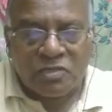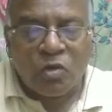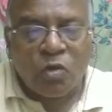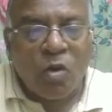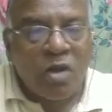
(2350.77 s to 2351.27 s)
So
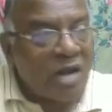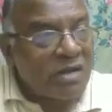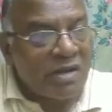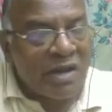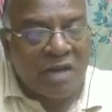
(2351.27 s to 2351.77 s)
no
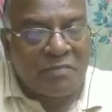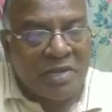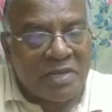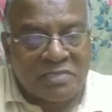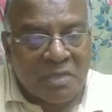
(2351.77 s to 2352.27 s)
country can
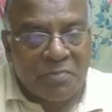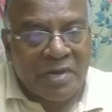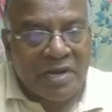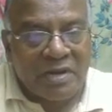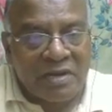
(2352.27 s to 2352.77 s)
be
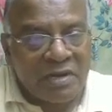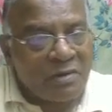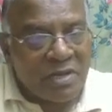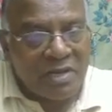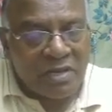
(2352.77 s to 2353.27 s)
separate.
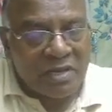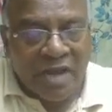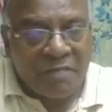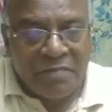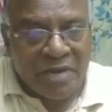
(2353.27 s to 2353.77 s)
It
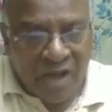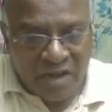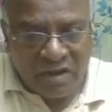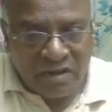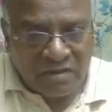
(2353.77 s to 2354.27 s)
can be an
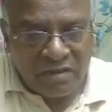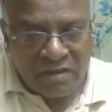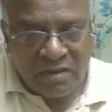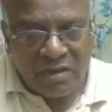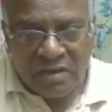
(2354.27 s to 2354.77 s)
island.
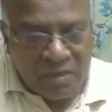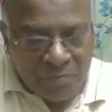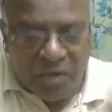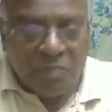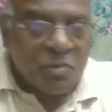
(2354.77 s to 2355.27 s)
It
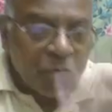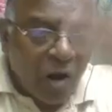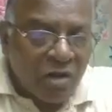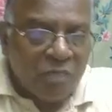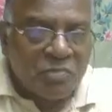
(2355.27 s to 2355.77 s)
becomes a
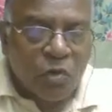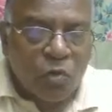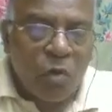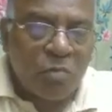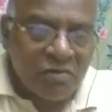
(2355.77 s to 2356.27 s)
part of the
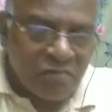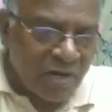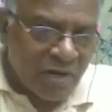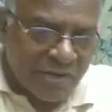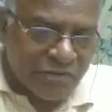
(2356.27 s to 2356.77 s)
global
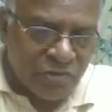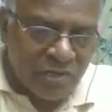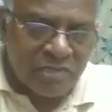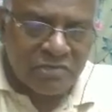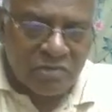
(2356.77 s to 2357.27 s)
world
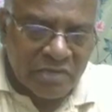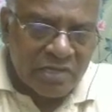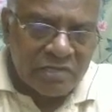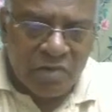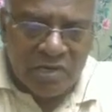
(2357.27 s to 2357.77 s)
actually. So
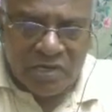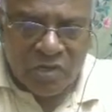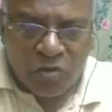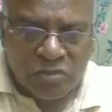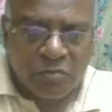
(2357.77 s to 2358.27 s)
that is what it
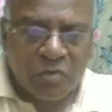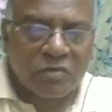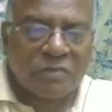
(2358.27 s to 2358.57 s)
talks about.